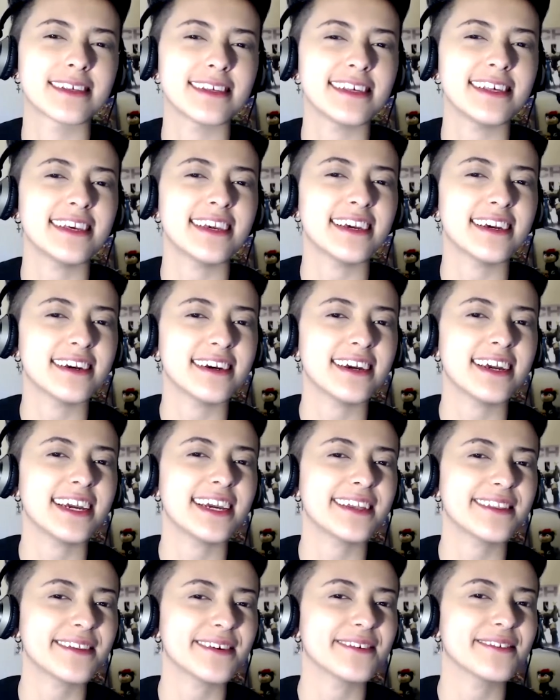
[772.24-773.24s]
Yeah, I
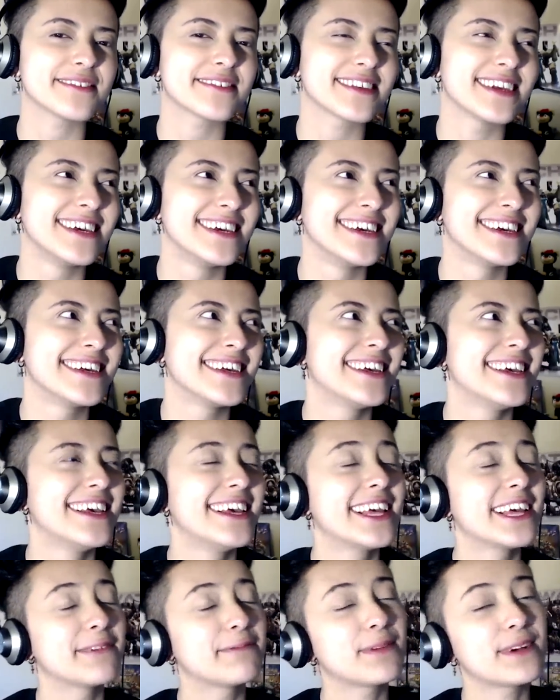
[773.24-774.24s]
hate those.
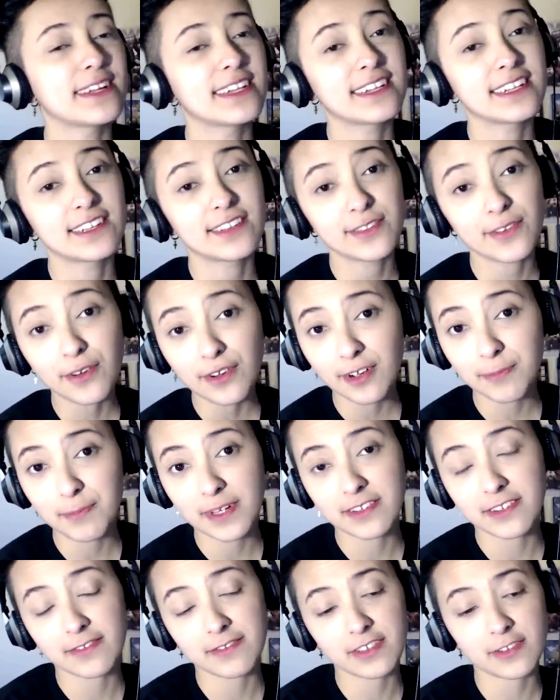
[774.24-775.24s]
But not
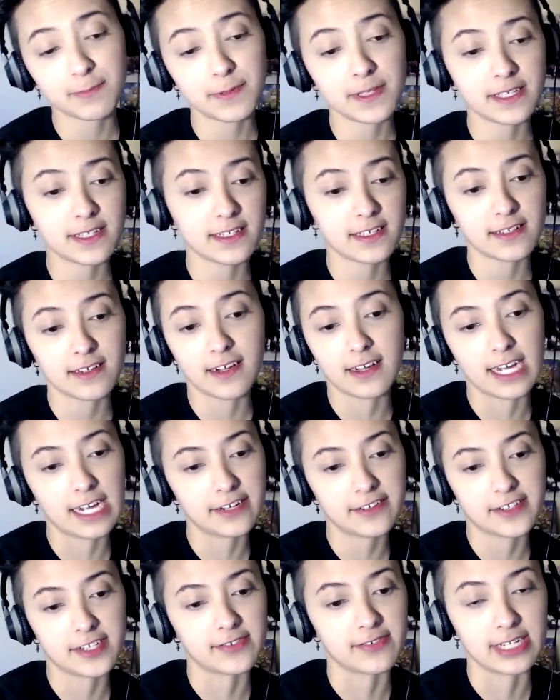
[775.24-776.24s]
competitively speaking, I
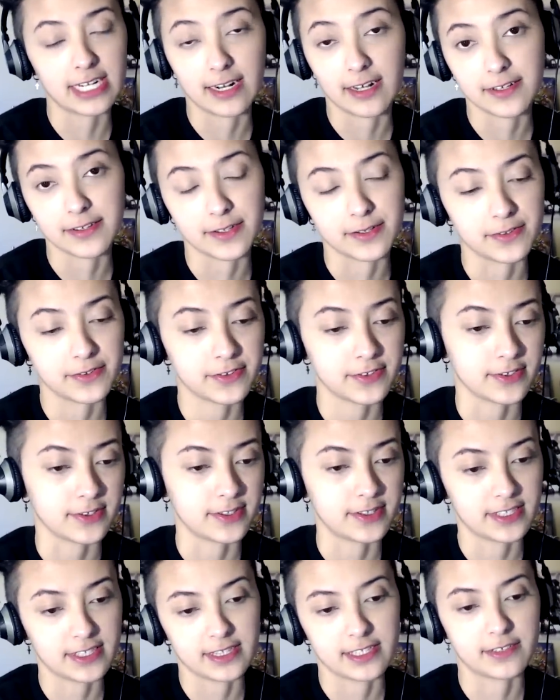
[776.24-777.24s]
actually really like those two. I
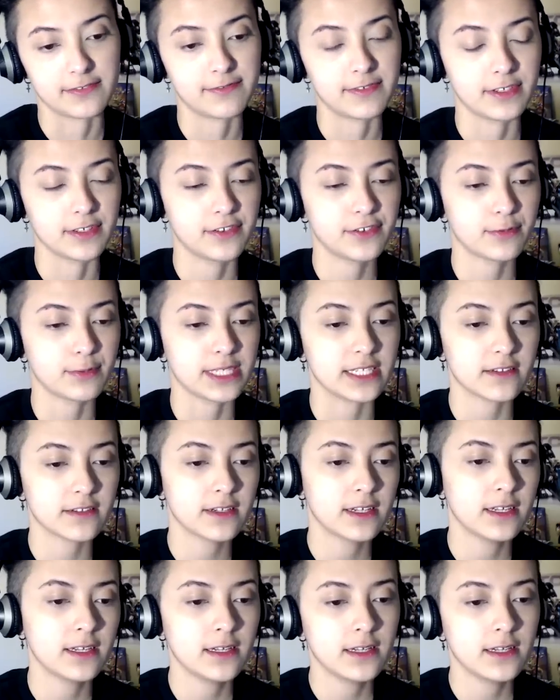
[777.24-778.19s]
think they're very sweet.